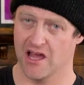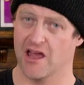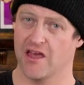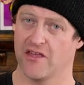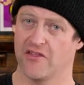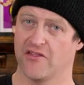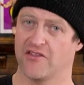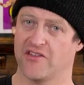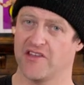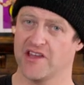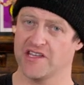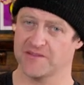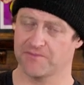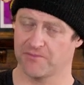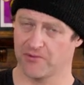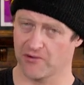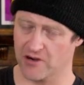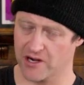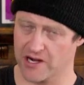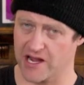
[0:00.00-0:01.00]
This
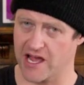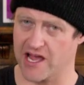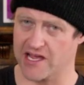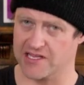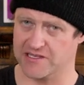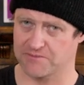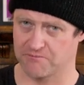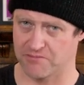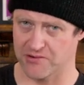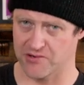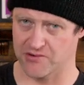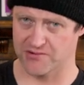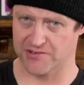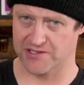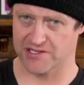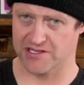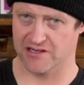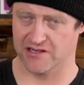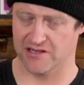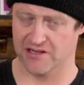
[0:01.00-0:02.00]
board has
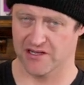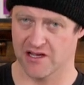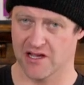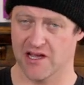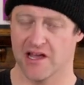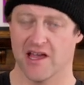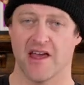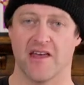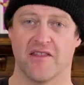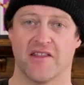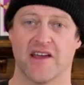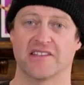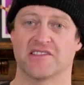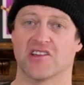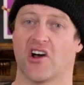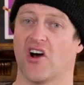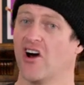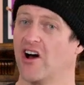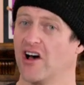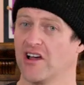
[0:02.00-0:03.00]
boost. That's
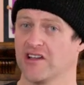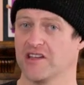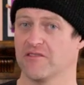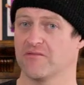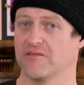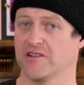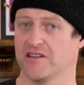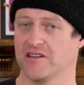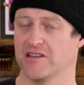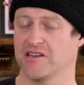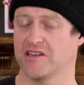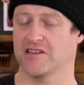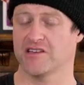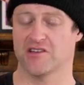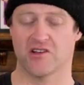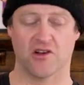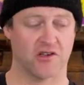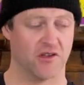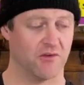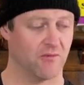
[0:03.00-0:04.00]
all you really need to
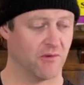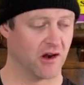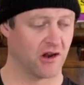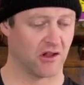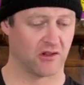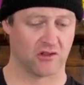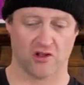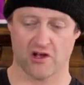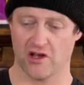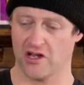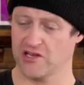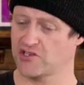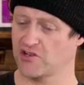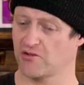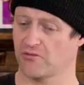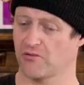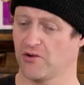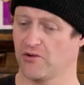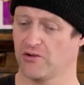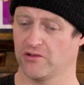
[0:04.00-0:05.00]
know. You wanna launch a
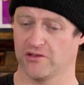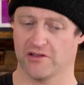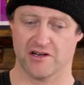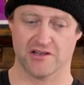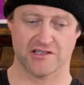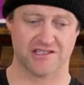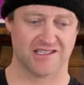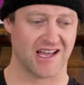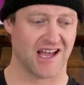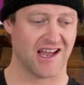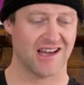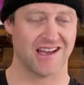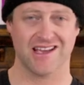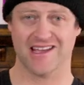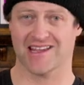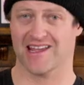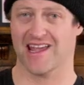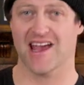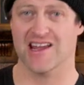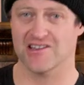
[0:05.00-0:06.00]
roller, side
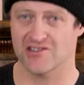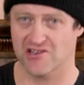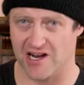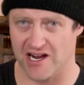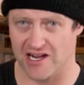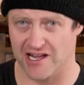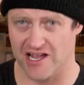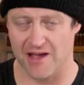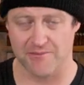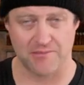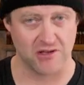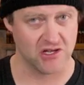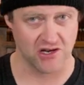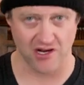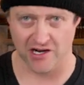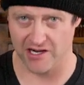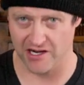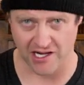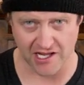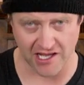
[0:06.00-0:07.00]
hit, cat, track gap,
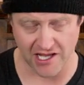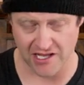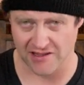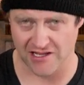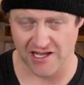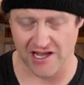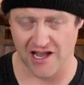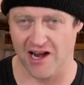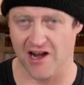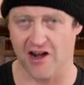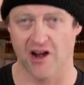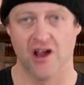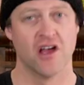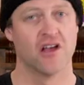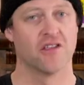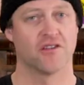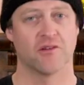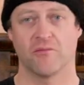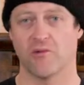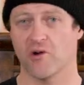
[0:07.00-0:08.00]
you're gonna get in the air.
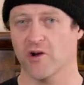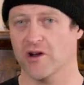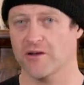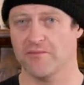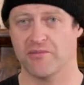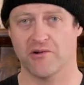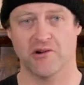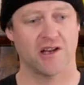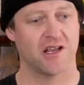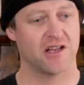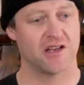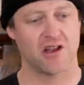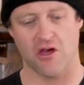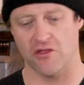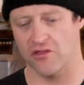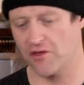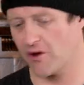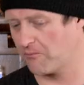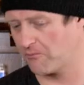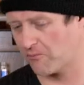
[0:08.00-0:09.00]
The more you put in,
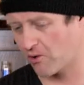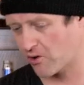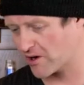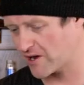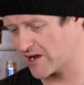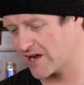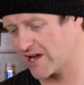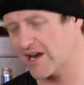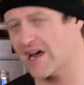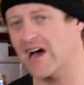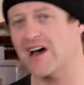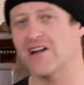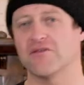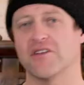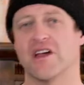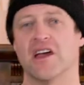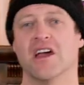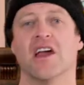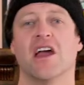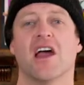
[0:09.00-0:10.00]
the more you get out of
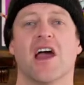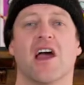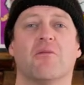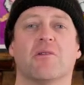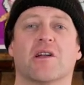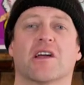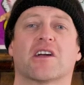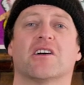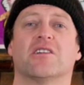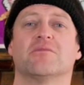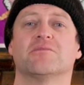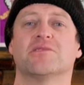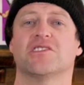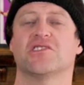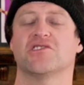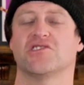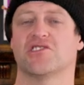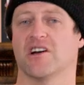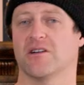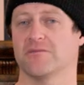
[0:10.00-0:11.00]
it. And when it comes to
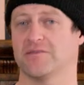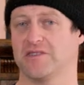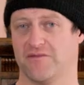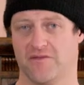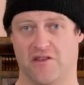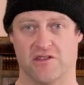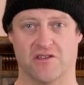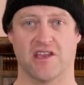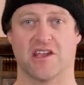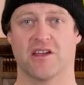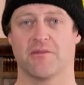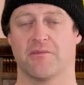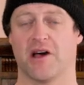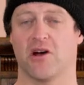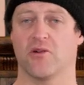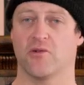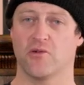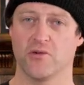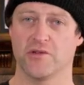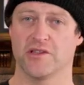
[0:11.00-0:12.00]
jumps, if you think
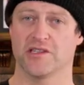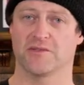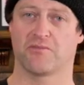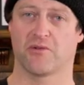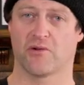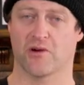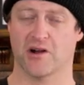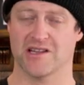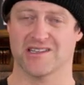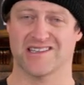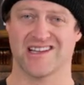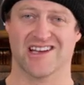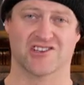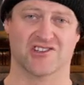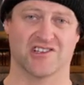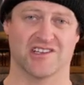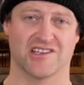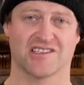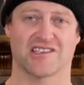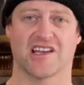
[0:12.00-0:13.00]
about who this board is
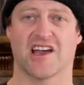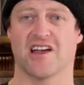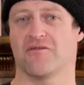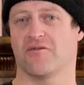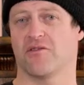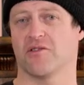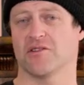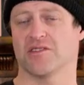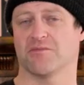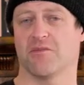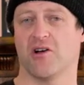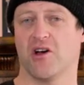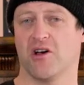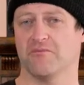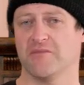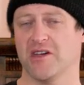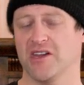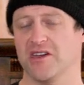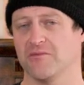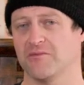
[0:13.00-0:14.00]
actually designed for, small,
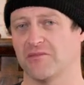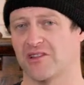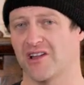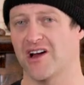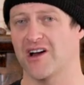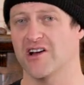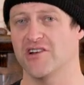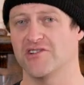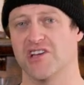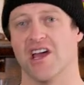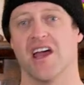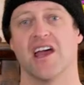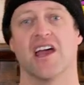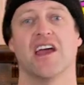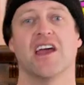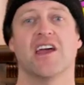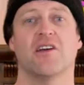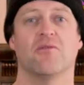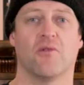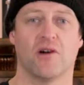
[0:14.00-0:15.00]
medium, large,
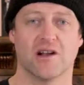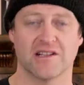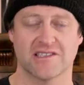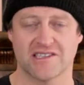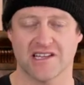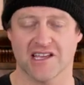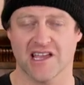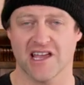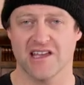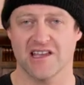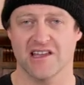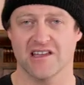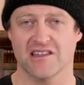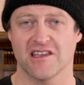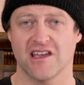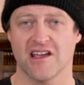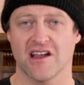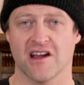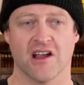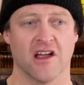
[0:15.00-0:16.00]
it wants to get you in
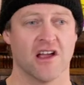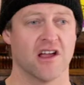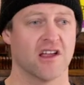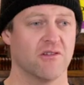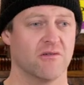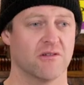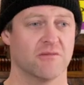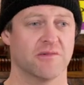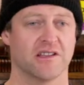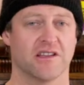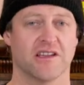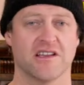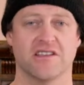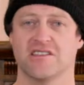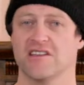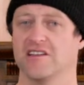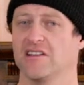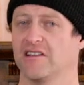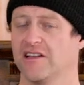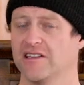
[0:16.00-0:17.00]
the air. You wanna be
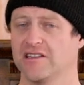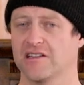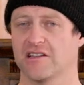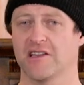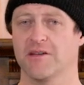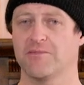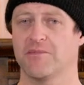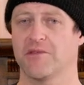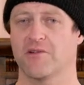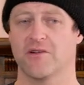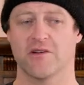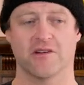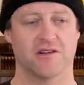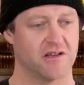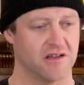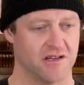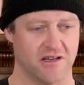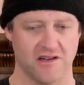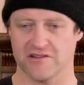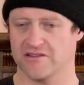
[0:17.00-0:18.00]
lazy and let the lip throw
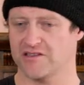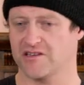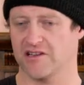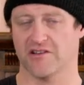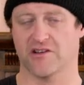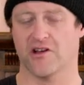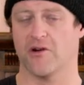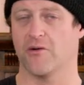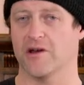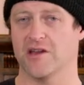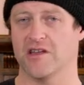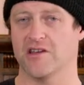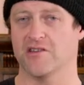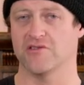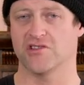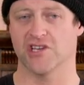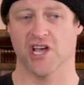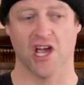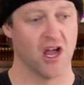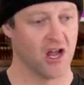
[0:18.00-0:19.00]
you, you're still going
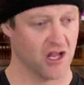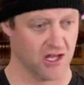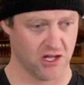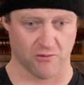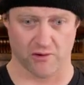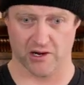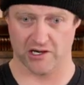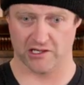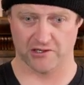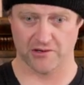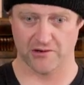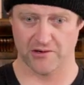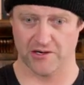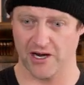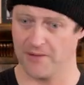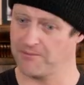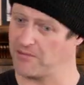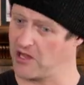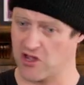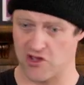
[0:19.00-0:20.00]
huge. You wanna load it
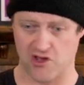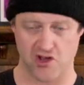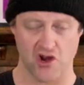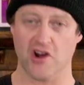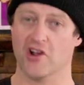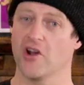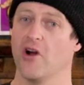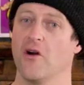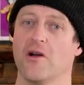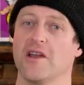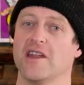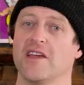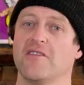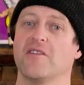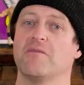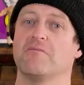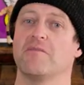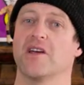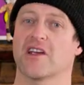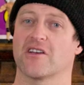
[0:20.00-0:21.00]
up, you're going
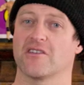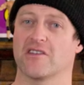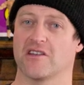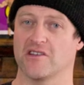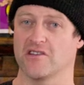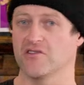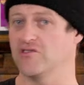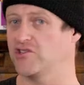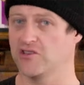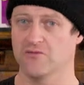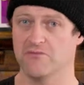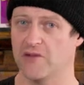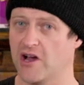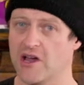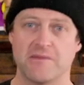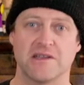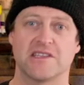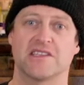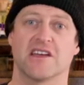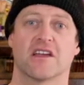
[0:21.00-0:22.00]
even bigger than huge. You
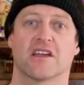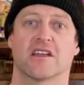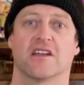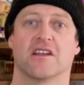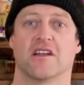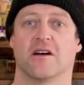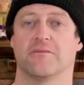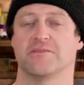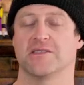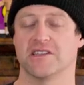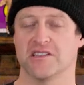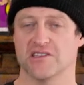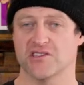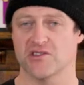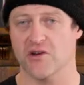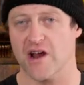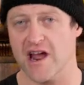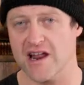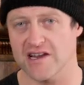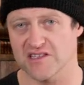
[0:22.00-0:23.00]
might be taking it up to the
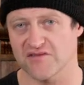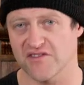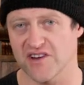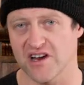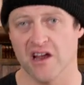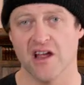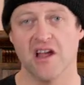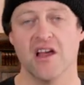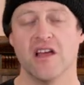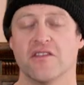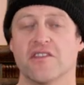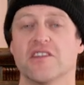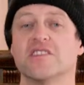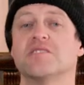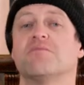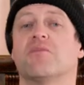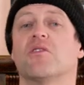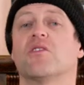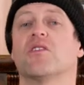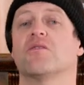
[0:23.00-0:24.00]
stratosphere. This
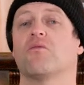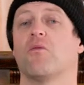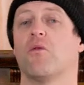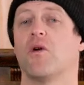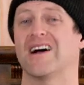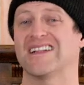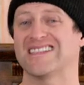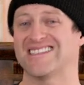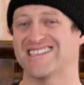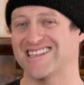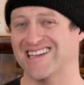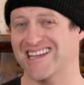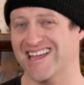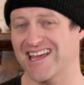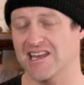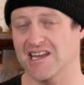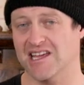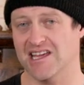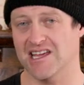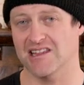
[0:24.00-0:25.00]
board wants to
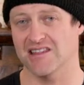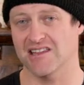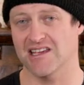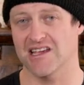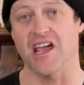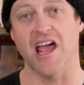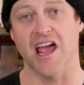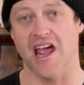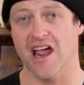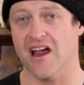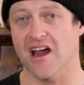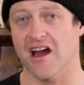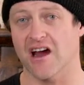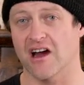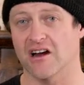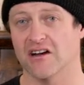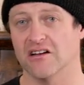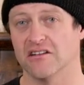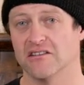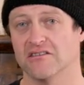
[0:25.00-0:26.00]
get in the
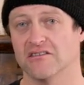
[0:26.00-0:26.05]
air.